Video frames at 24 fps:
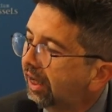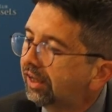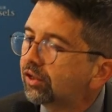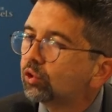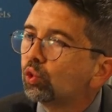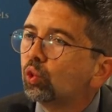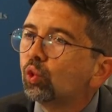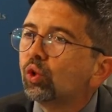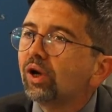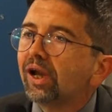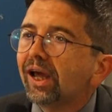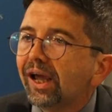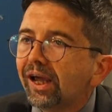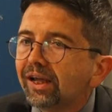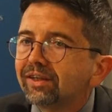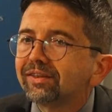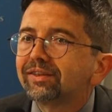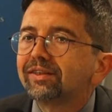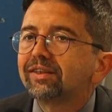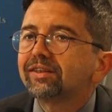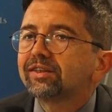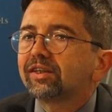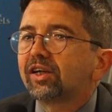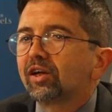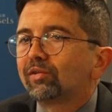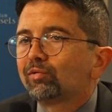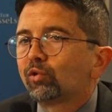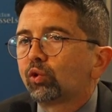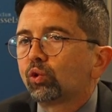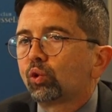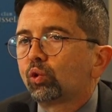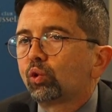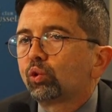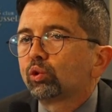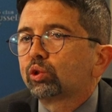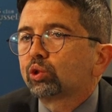And who lays this cable
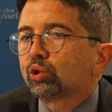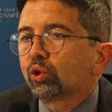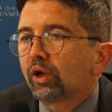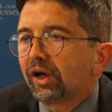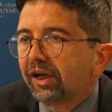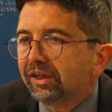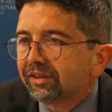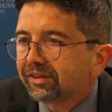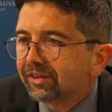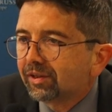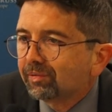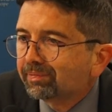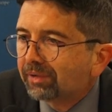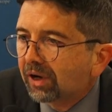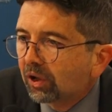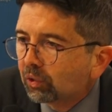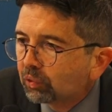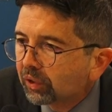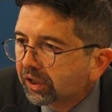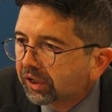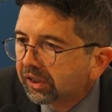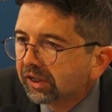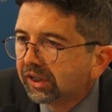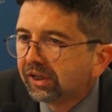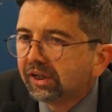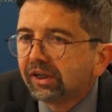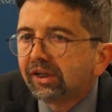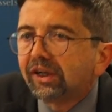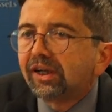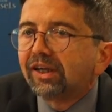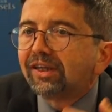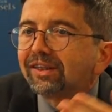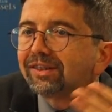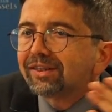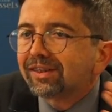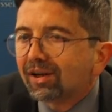also has the power
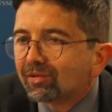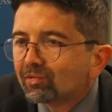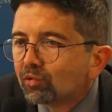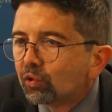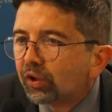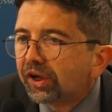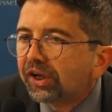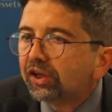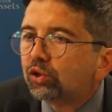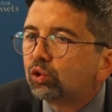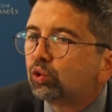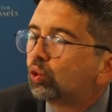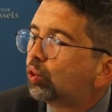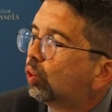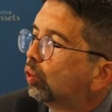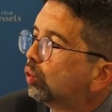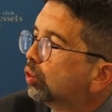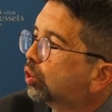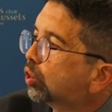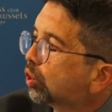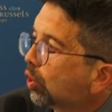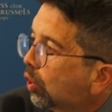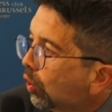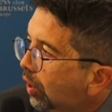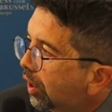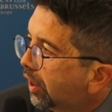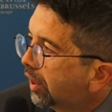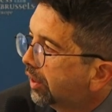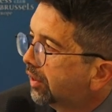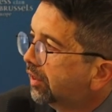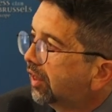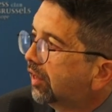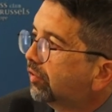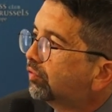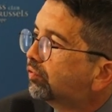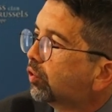in some way to control
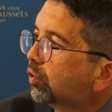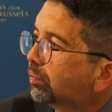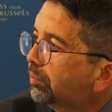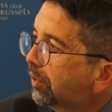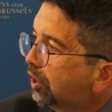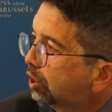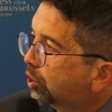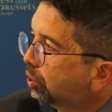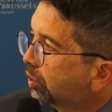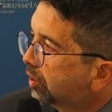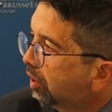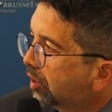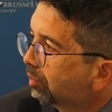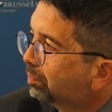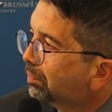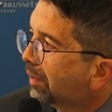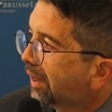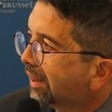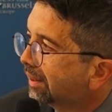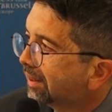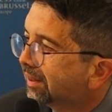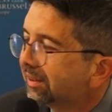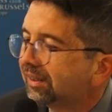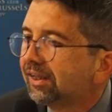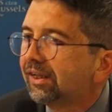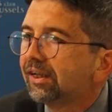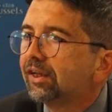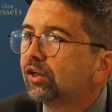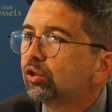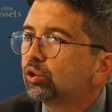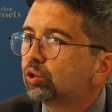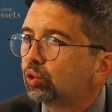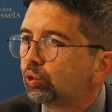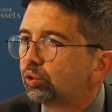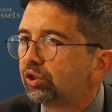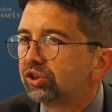the information that pass
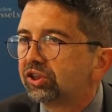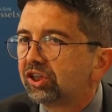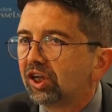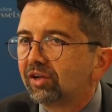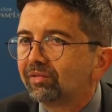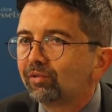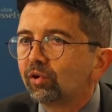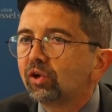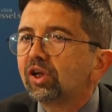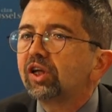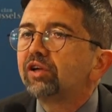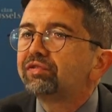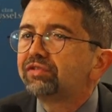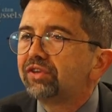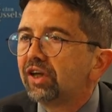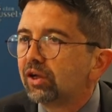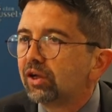through this cable, if